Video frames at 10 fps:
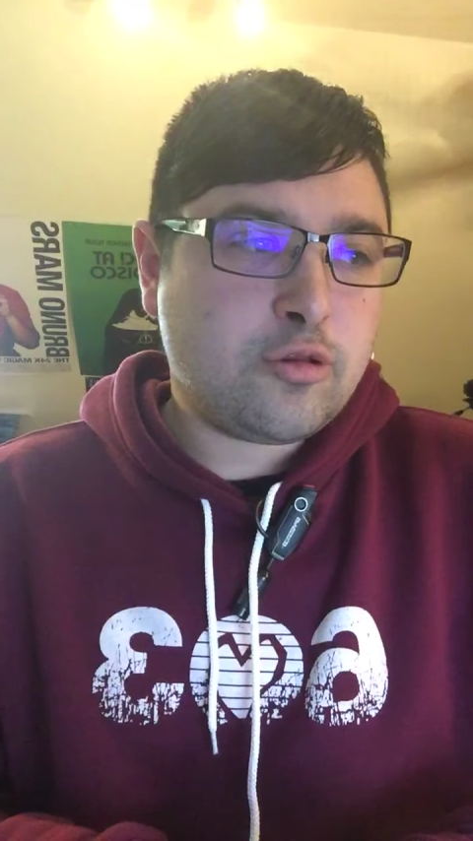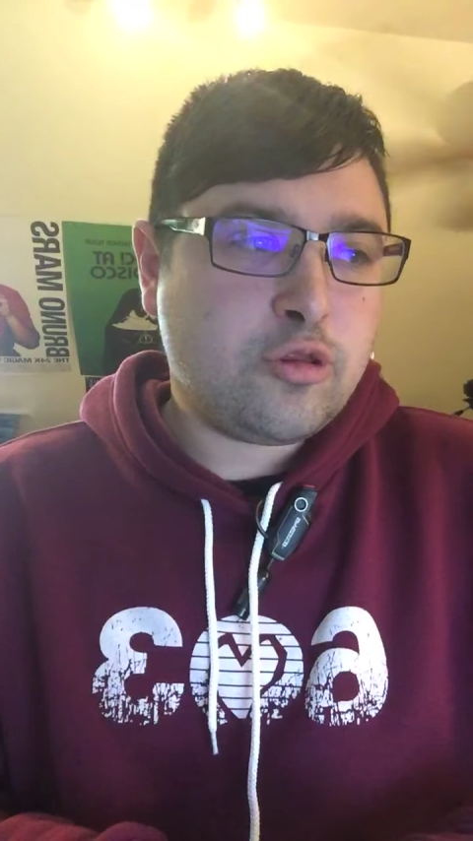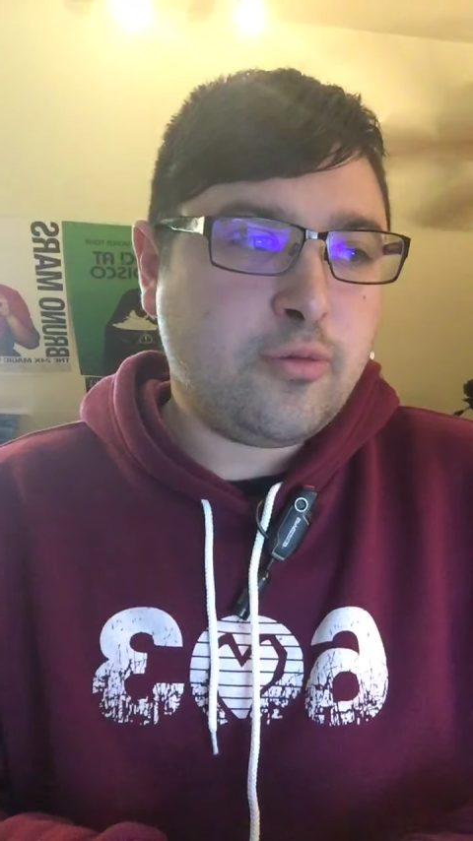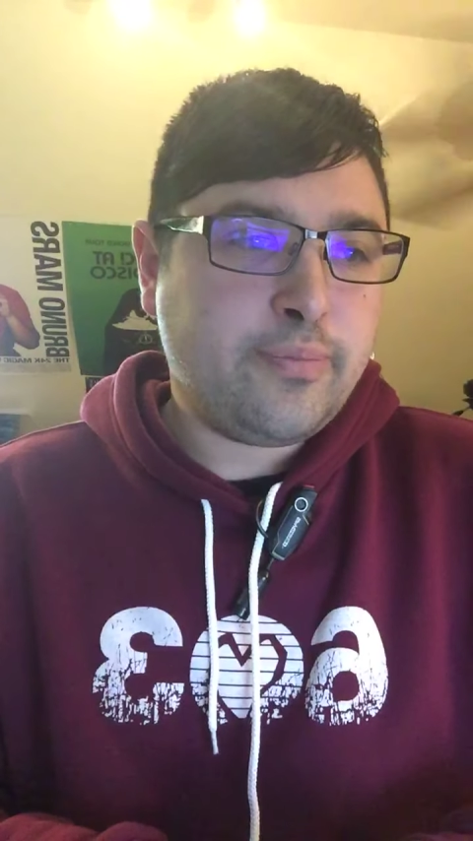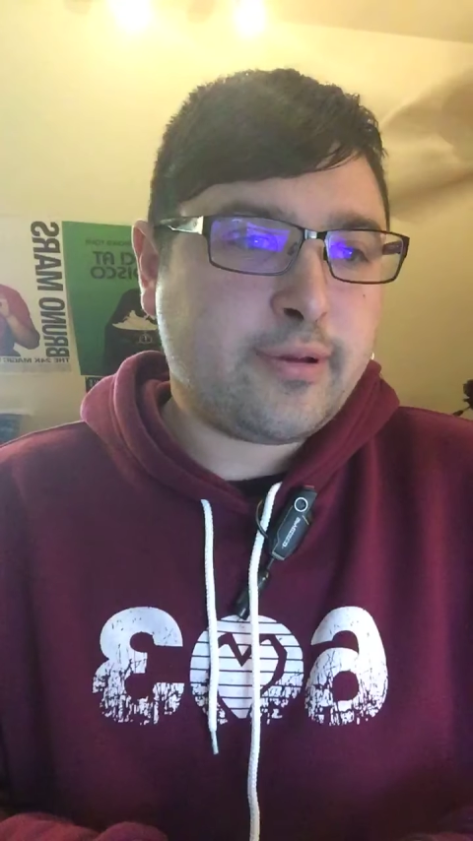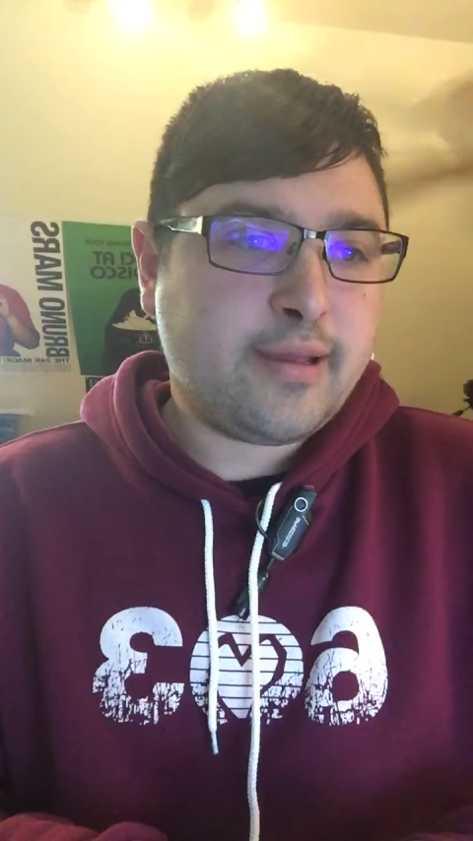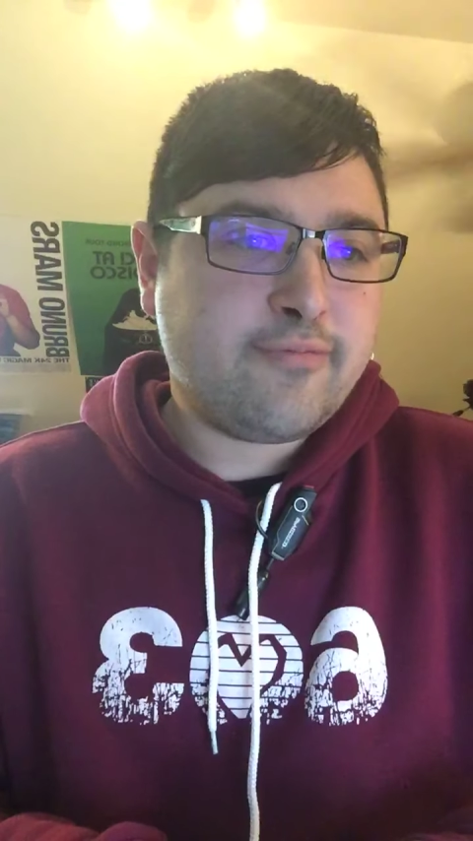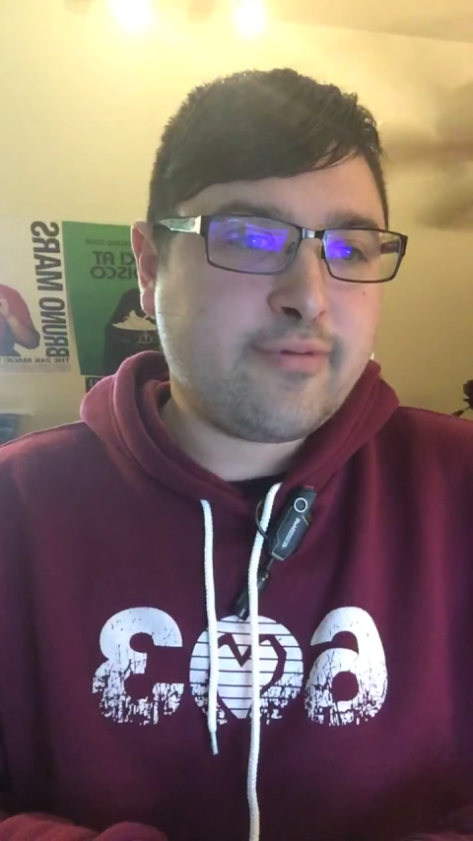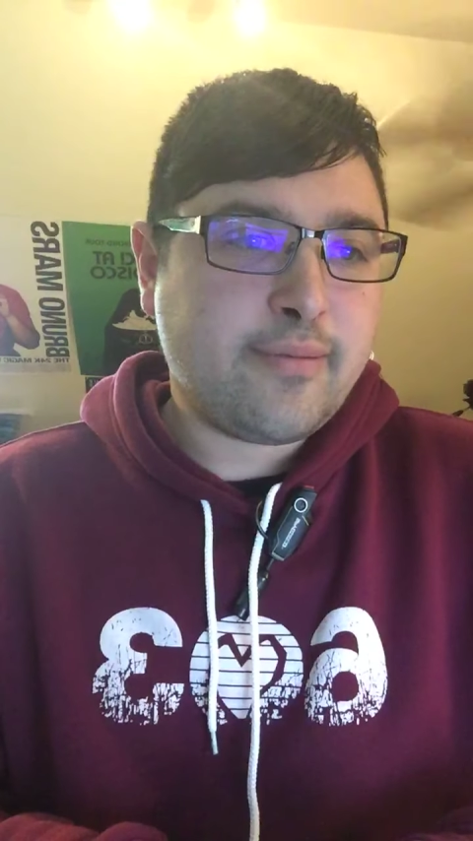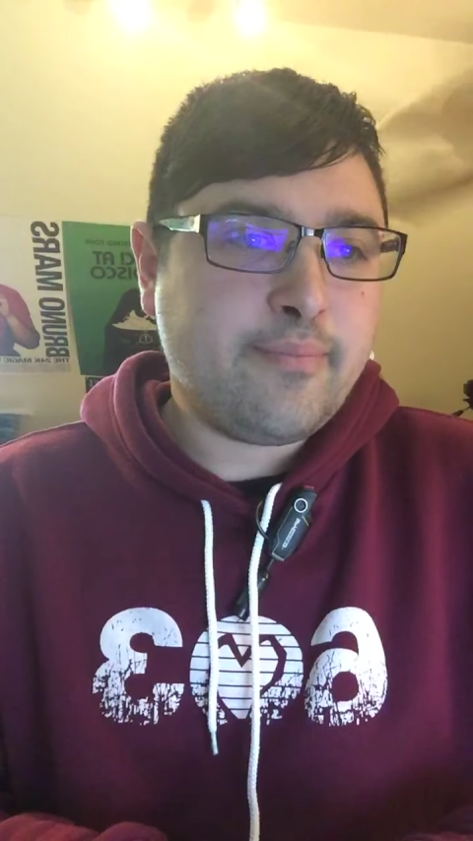Duprey
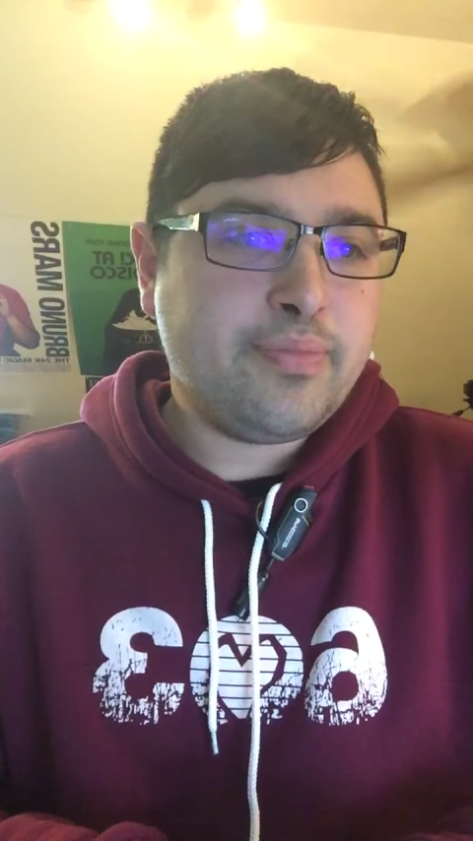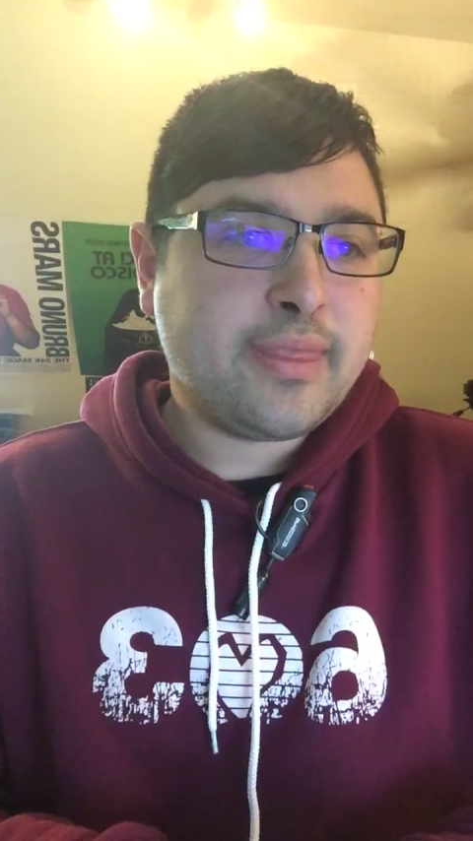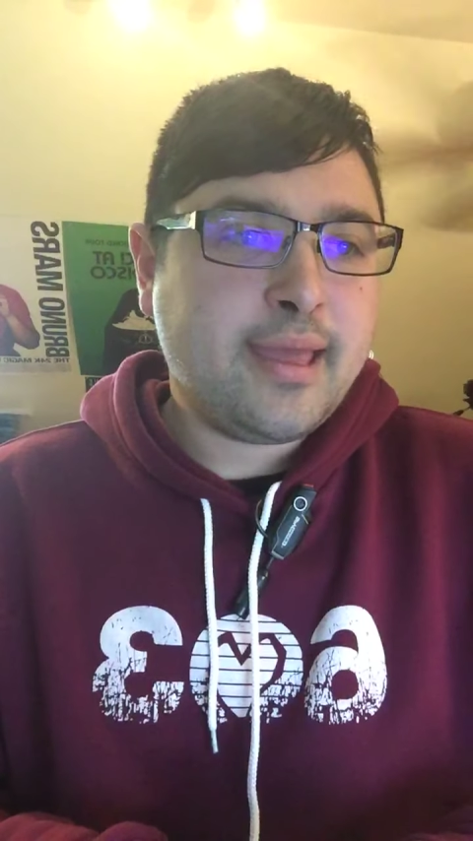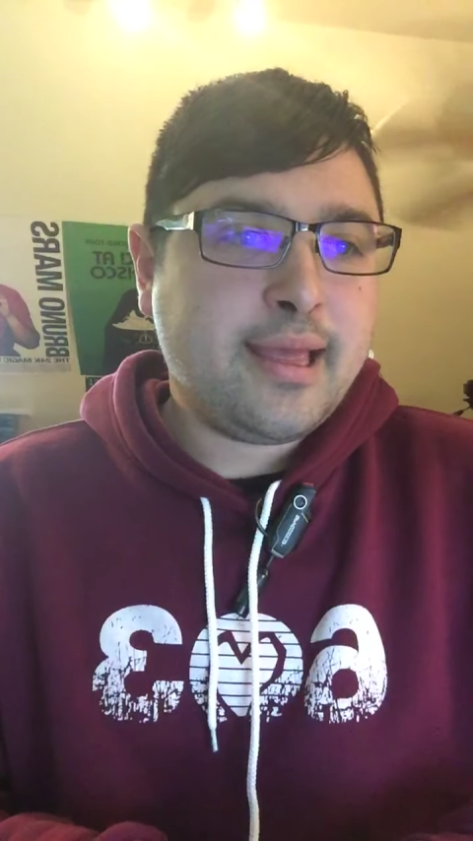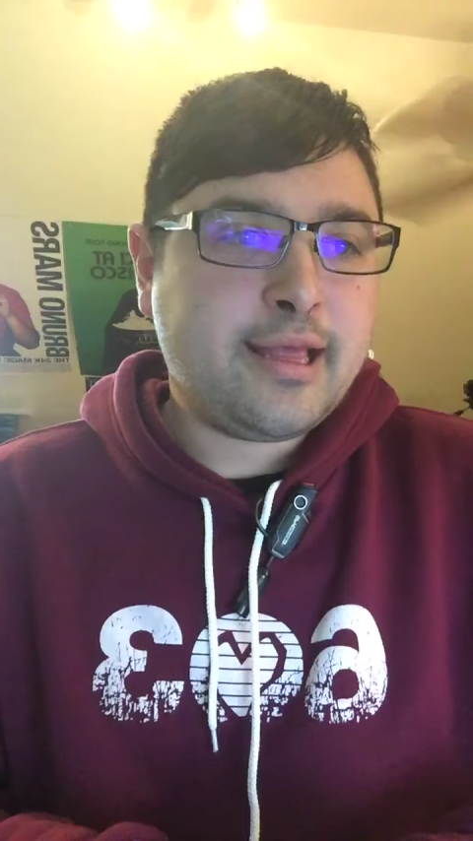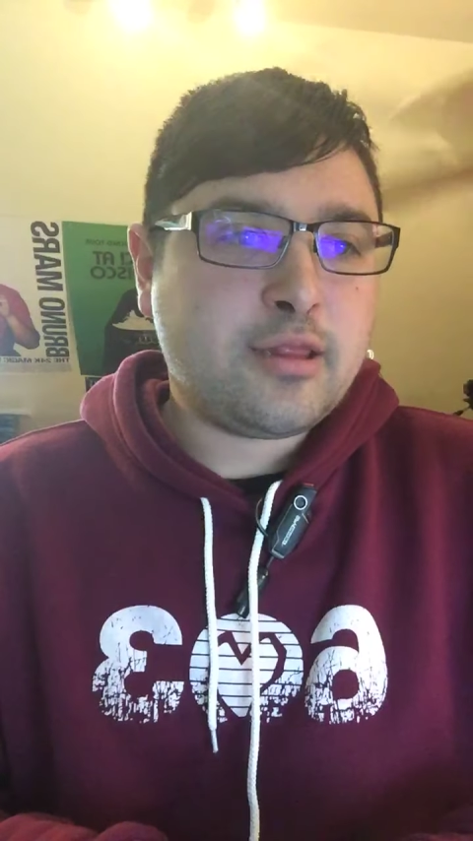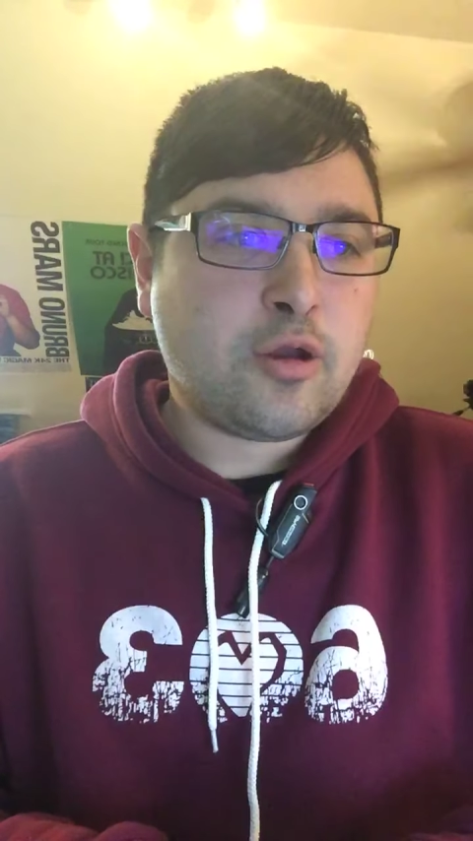from his